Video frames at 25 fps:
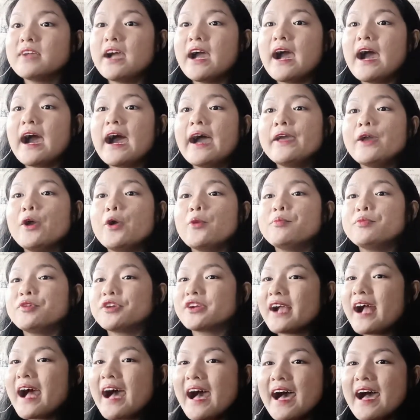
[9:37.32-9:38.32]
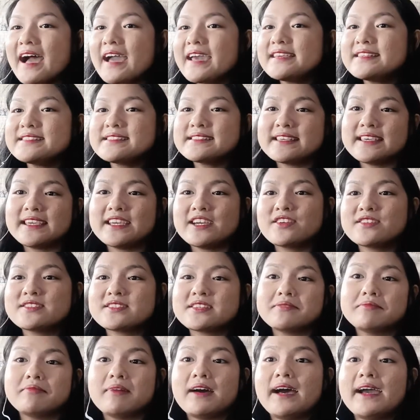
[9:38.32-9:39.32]
I hope your eyes, ears,
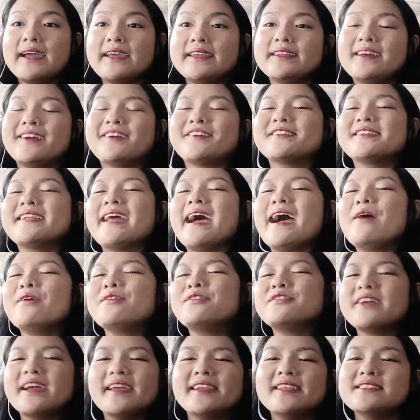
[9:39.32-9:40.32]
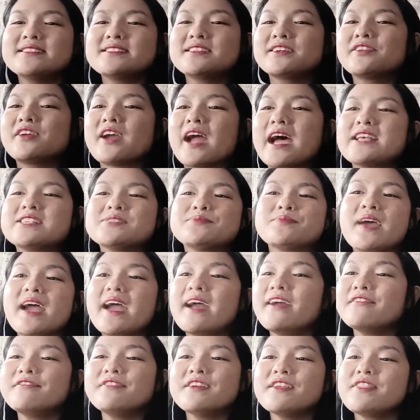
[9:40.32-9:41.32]
and mind are now ready to grasp
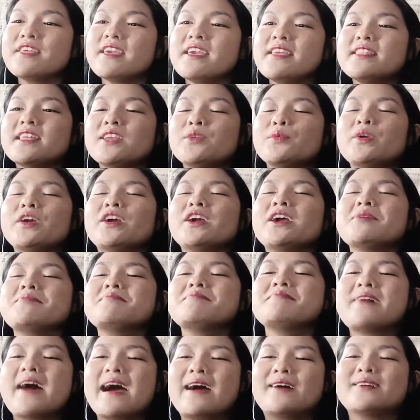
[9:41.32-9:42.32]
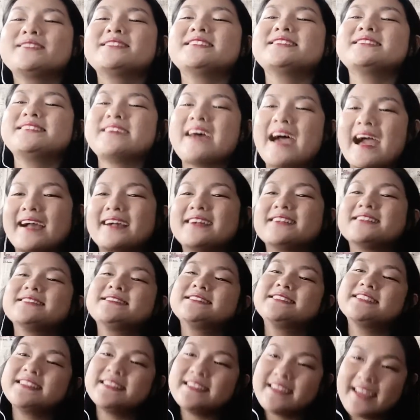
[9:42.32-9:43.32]
everything that we are about to tackle
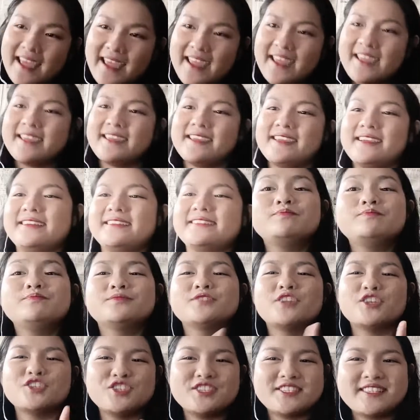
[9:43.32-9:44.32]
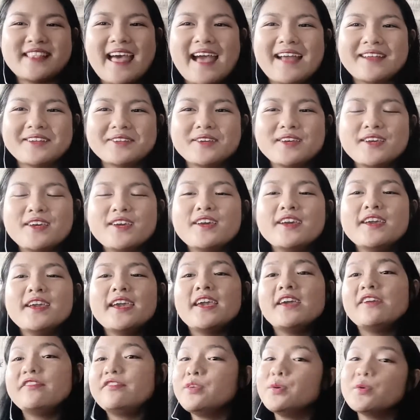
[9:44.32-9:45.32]
today. Not just that.
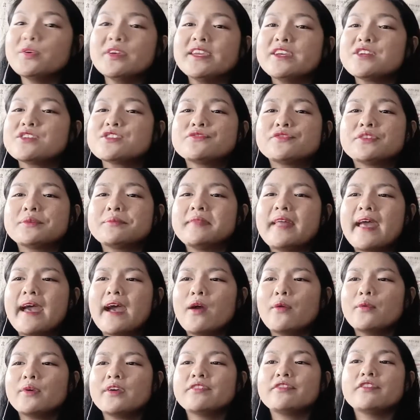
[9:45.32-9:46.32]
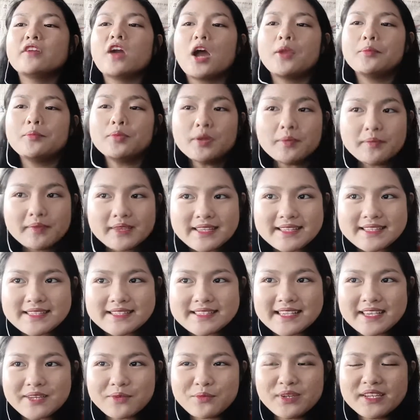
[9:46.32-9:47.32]
A few years from now, if God permits
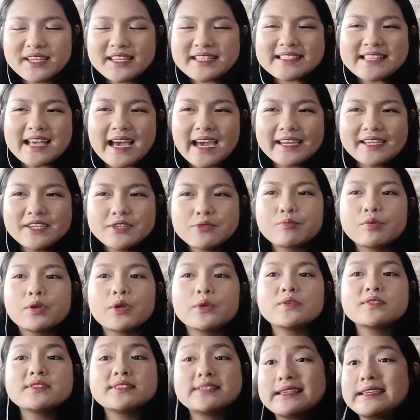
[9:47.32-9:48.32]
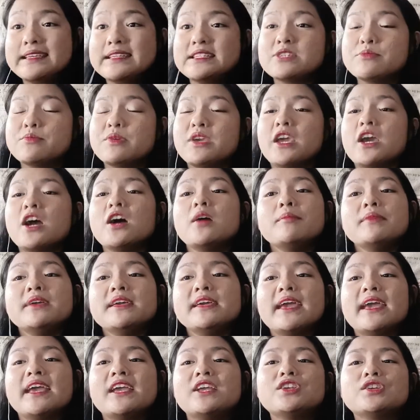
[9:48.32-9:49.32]
and we decide to proceed to
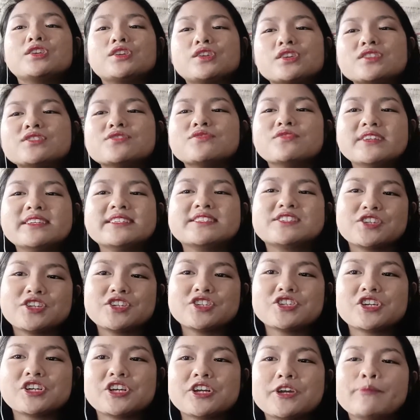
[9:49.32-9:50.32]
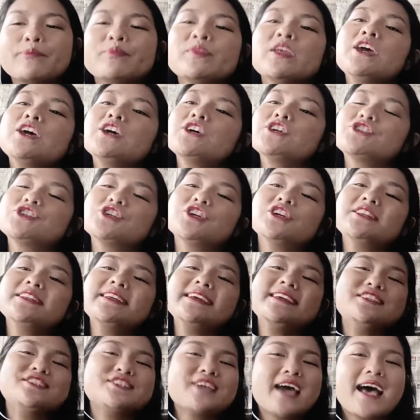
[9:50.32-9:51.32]
becoming a nurse researcher,
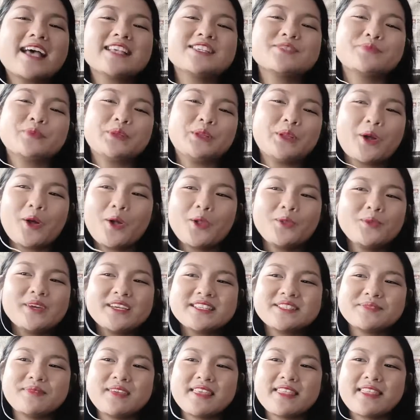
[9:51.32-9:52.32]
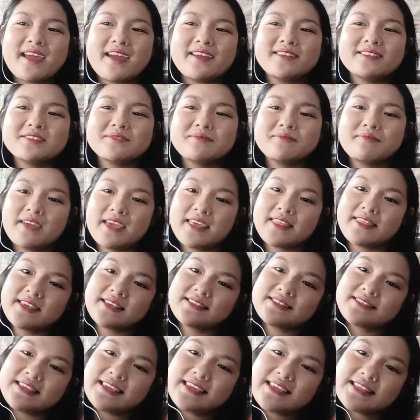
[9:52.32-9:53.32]
surely jazz will always be there to make
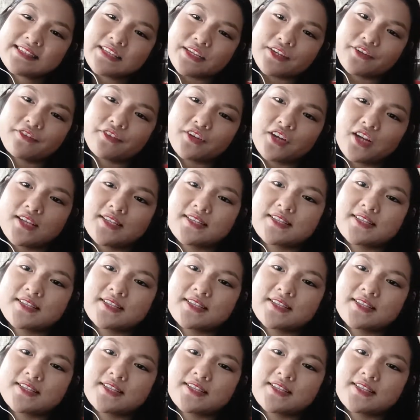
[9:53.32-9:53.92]
things easier for us.